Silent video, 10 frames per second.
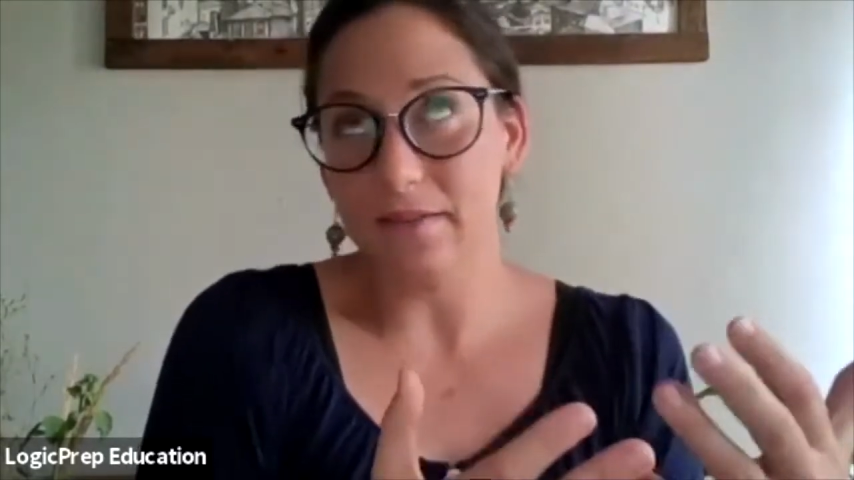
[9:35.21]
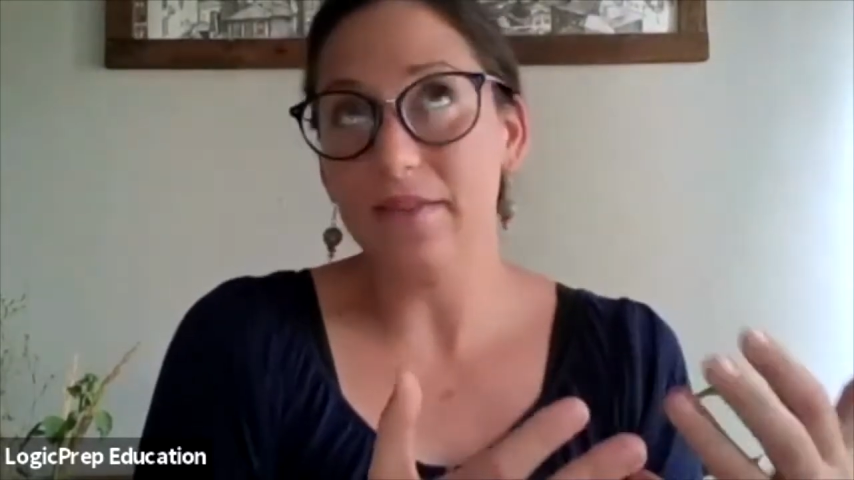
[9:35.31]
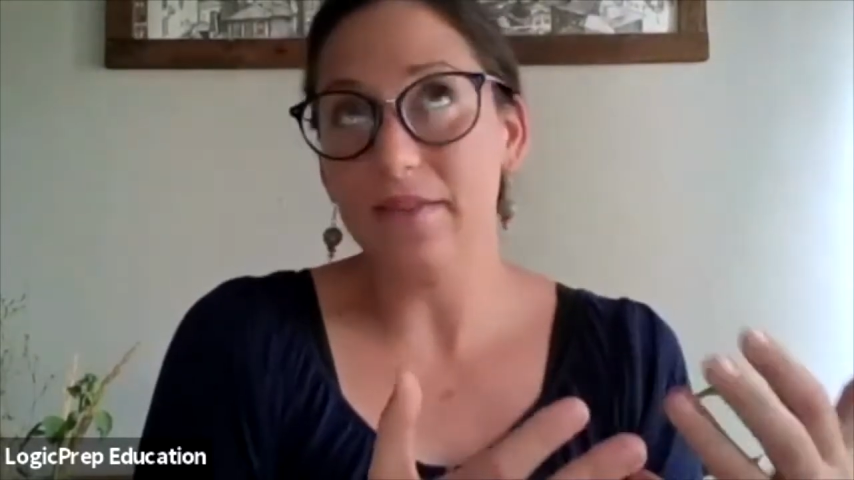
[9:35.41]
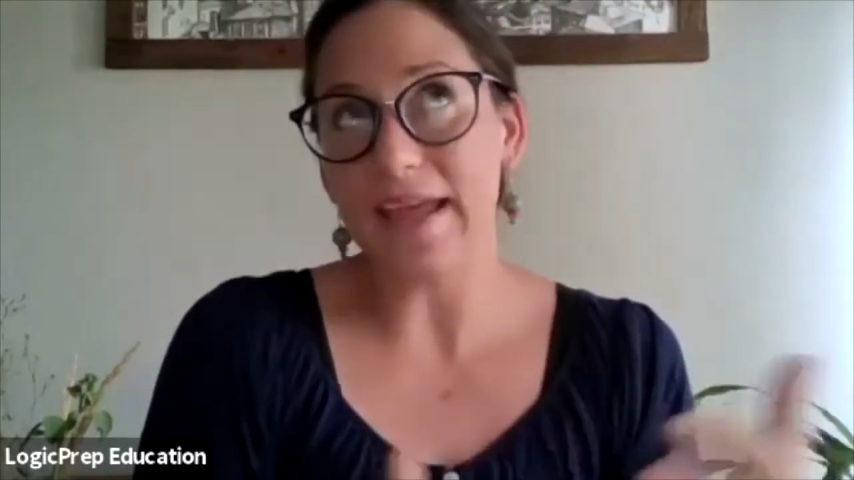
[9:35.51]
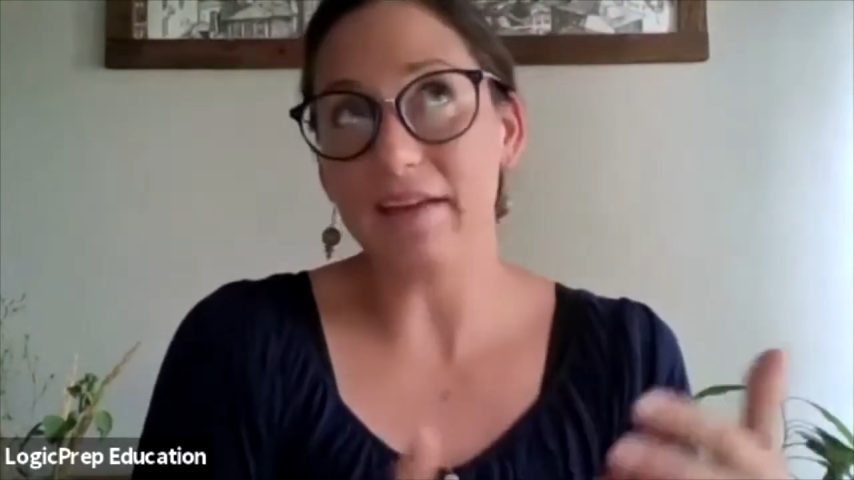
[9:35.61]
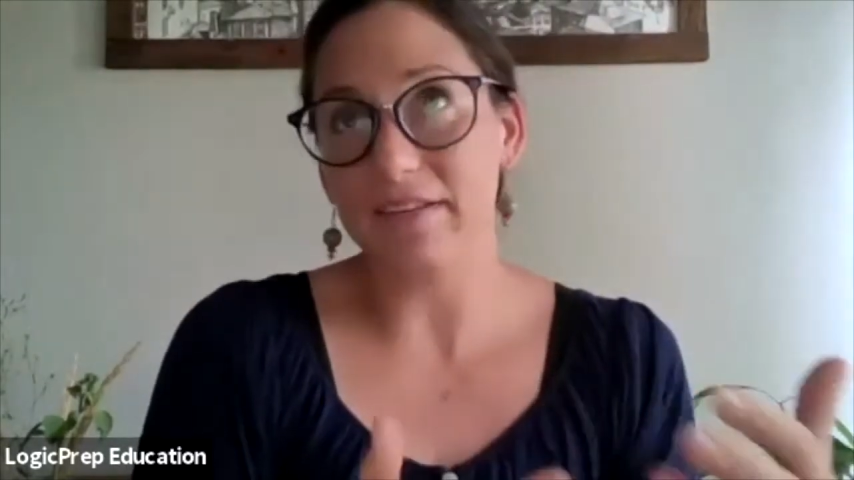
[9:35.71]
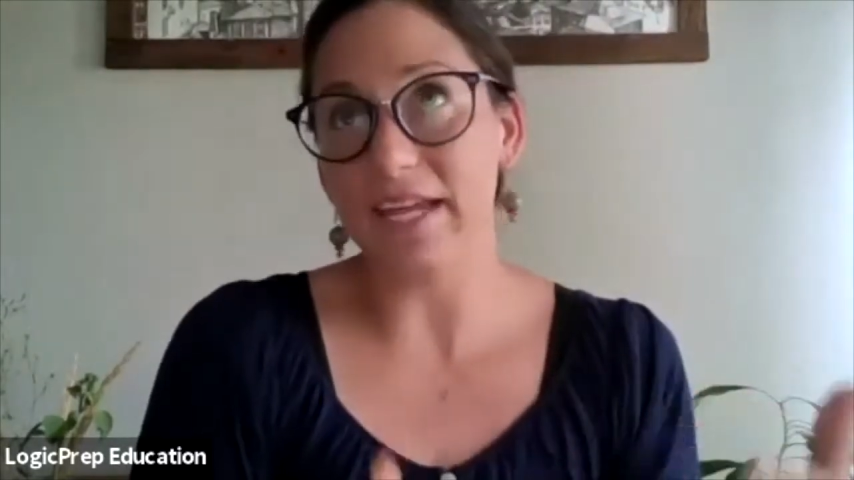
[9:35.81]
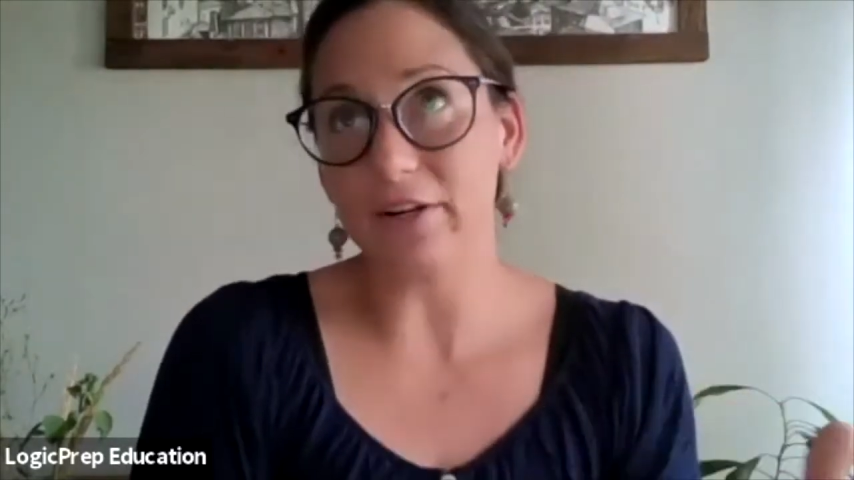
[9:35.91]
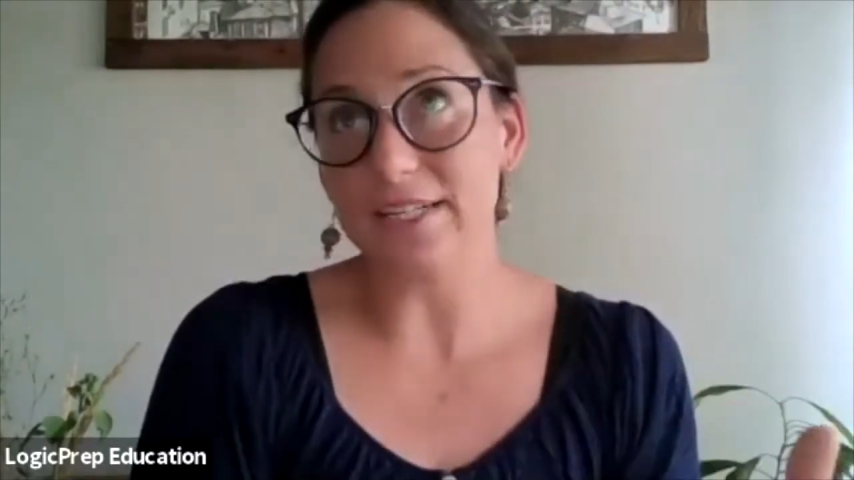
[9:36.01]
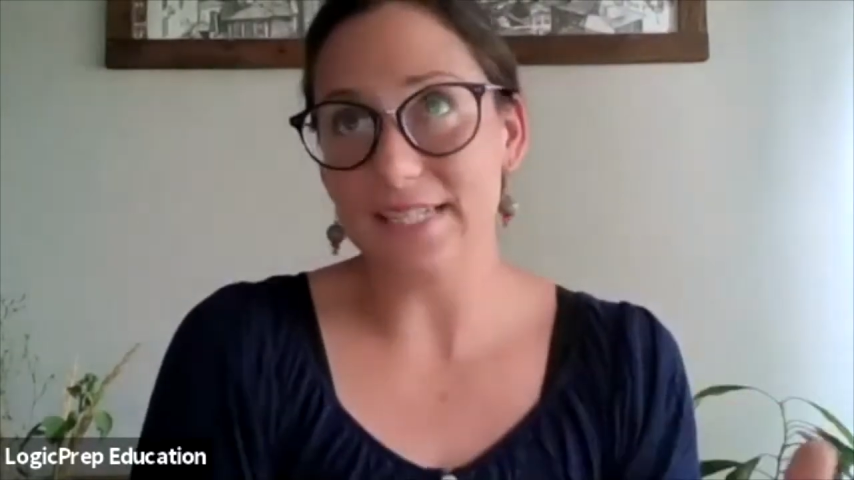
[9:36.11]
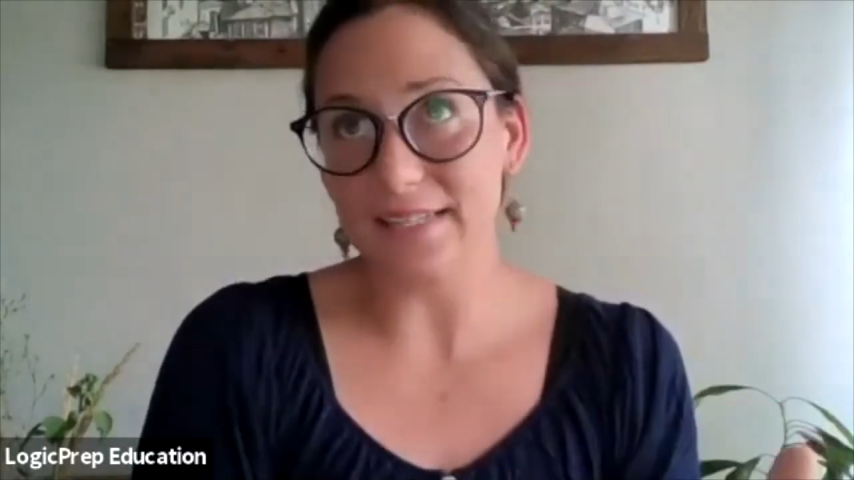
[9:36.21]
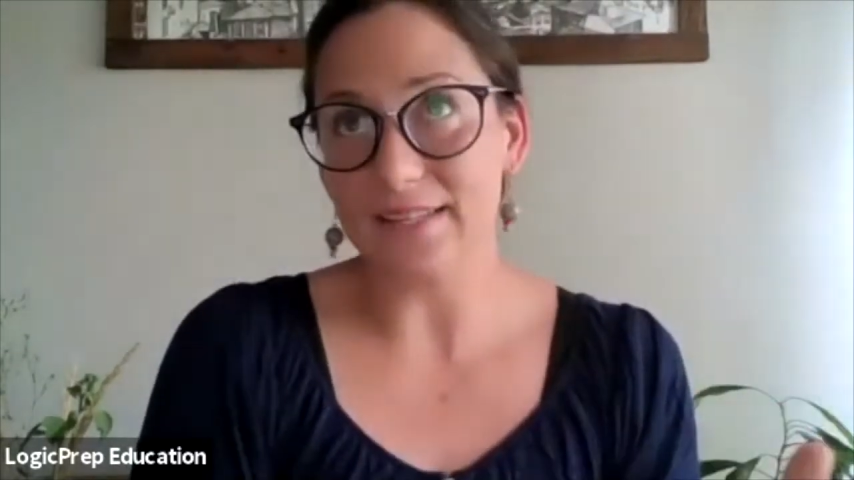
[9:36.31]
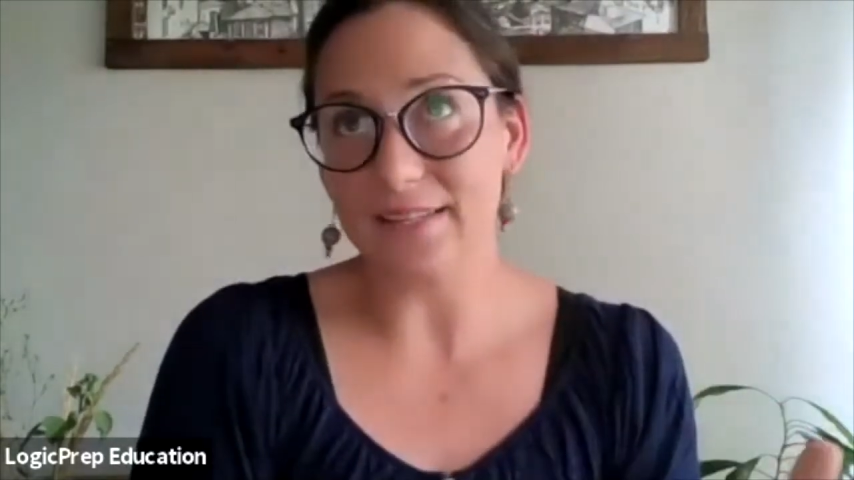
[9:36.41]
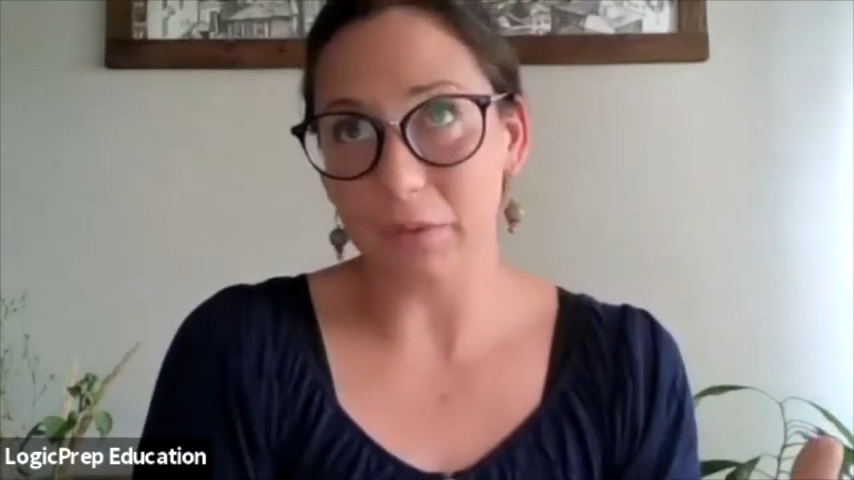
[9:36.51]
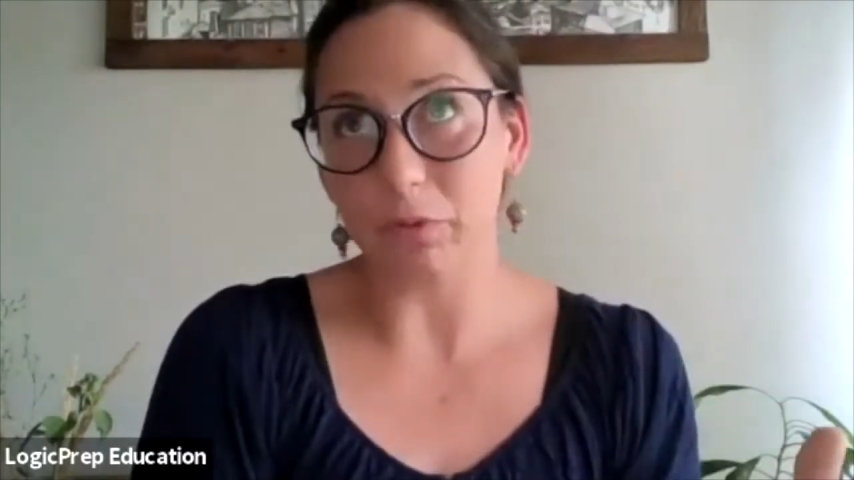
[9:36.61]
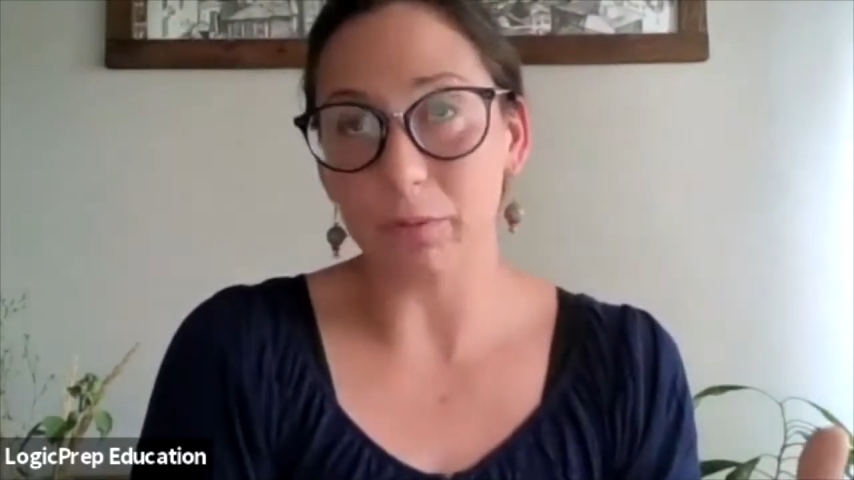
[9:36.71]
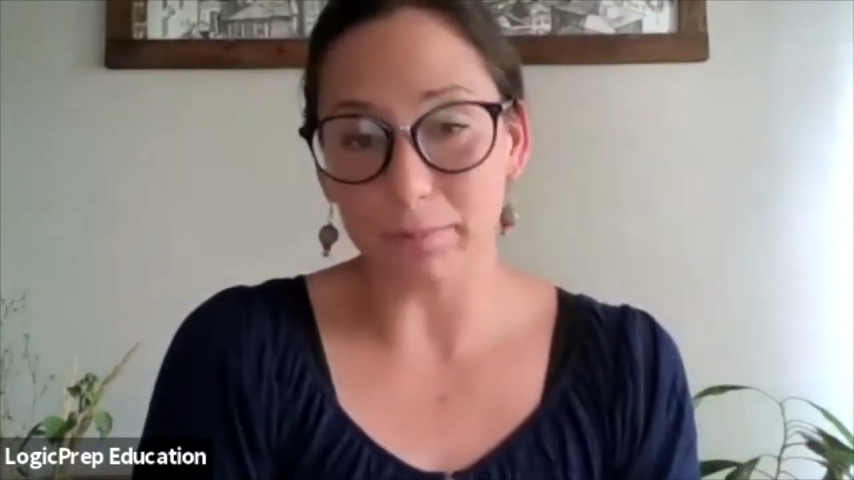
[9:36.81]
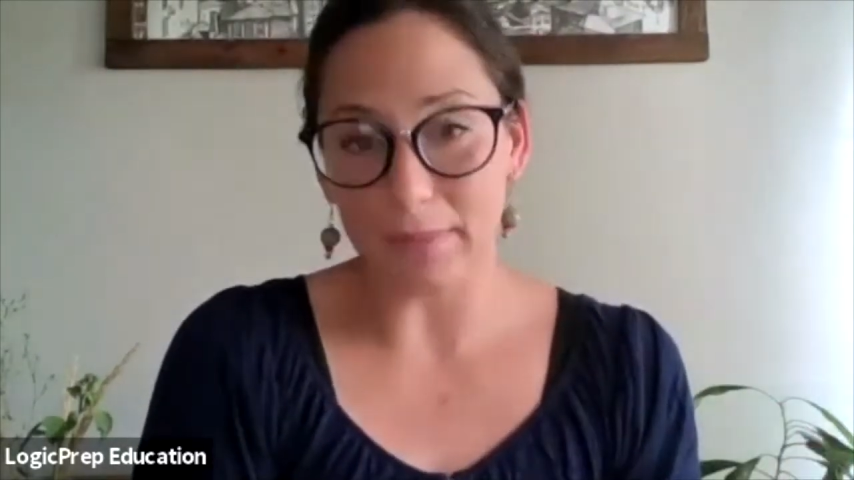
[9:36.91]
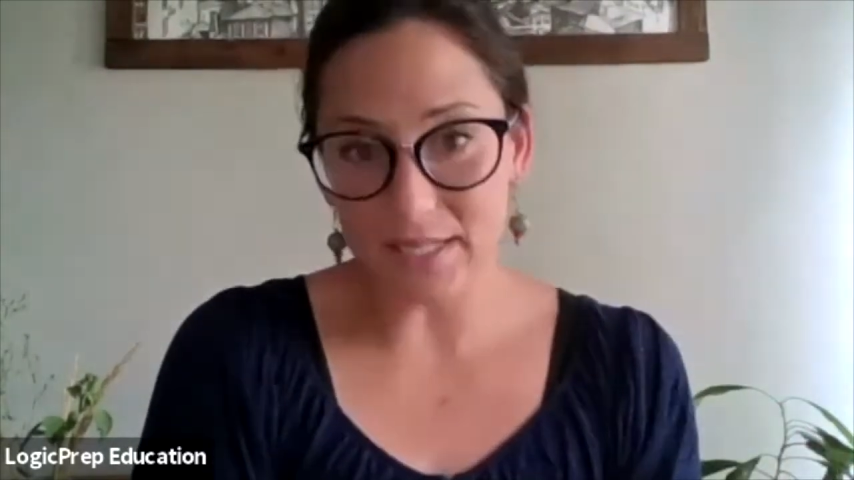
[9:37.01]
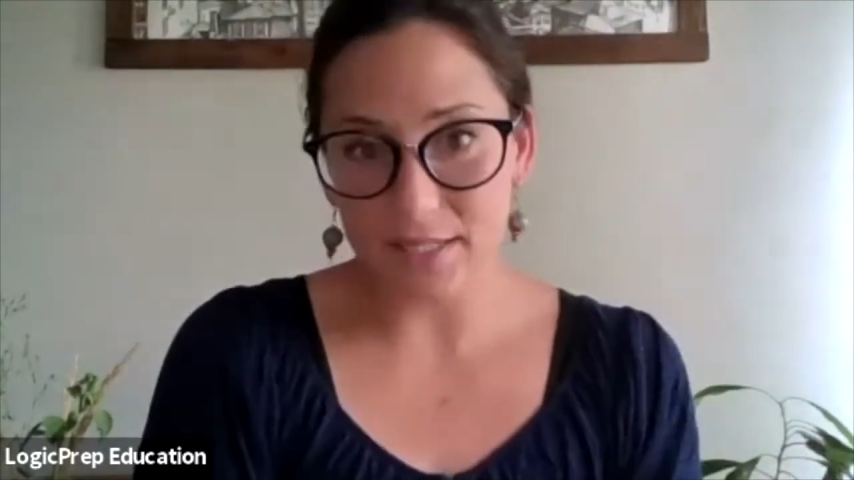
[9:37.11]
they have guaranteed that they will
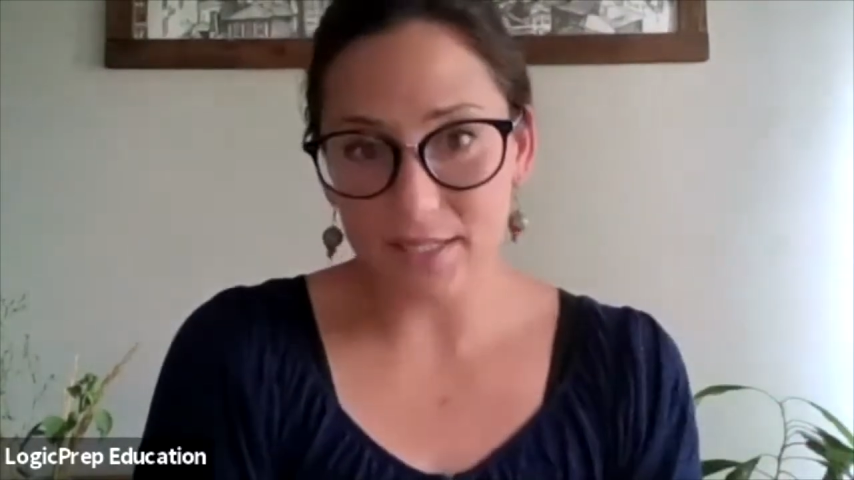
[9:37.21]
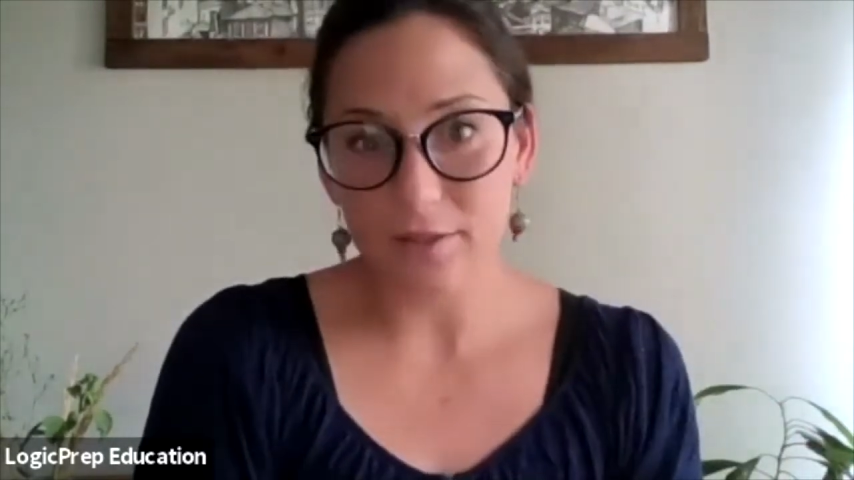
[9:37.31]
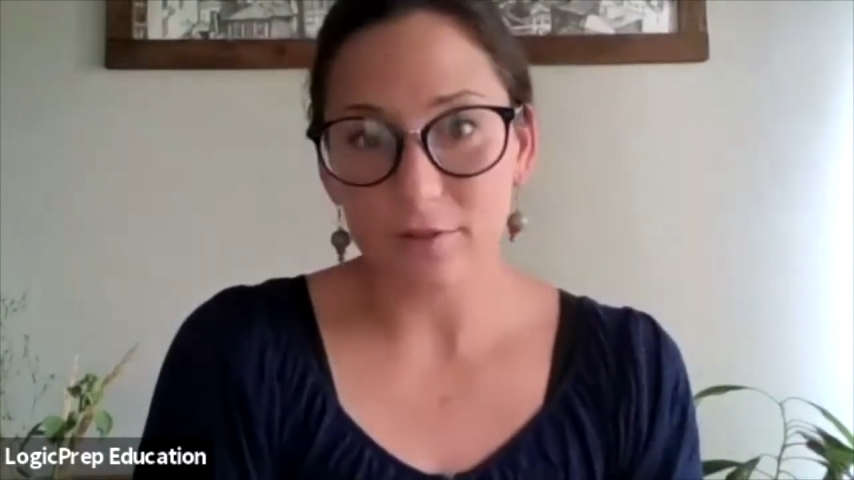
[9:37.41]
meet